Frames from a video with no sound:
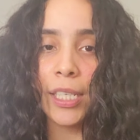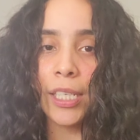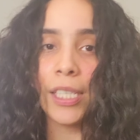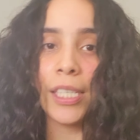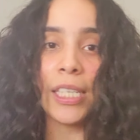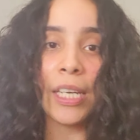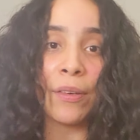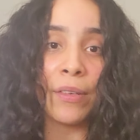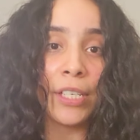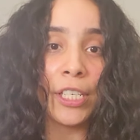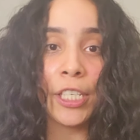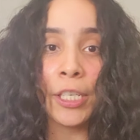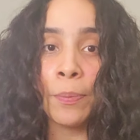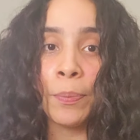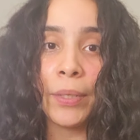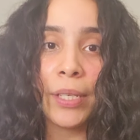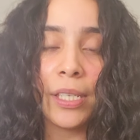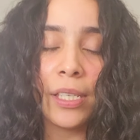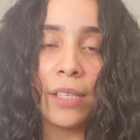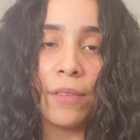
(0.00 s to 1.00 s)
a
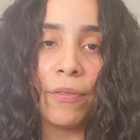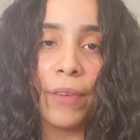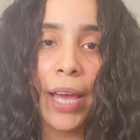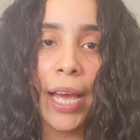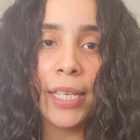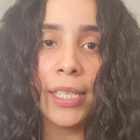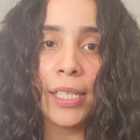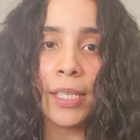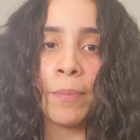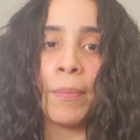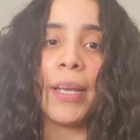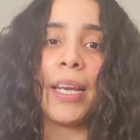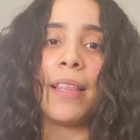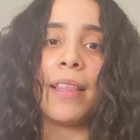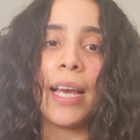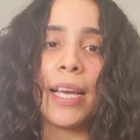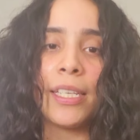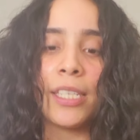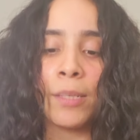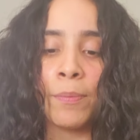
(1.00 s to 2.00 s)
serendipitous event, somebody
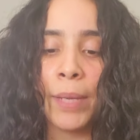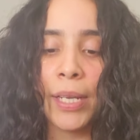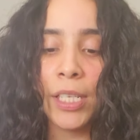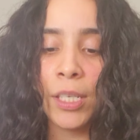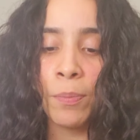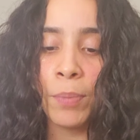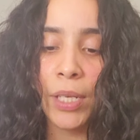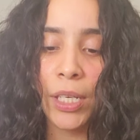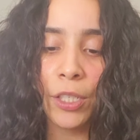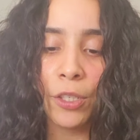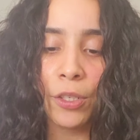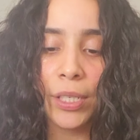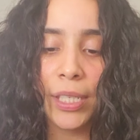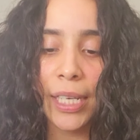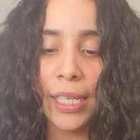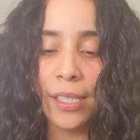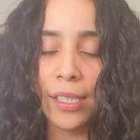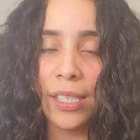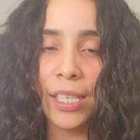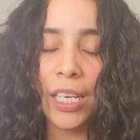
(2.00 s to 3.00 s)
that is meant to be in your
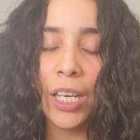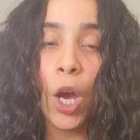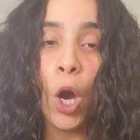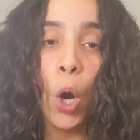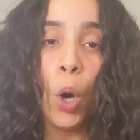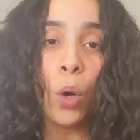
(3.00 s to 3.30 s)
destiny,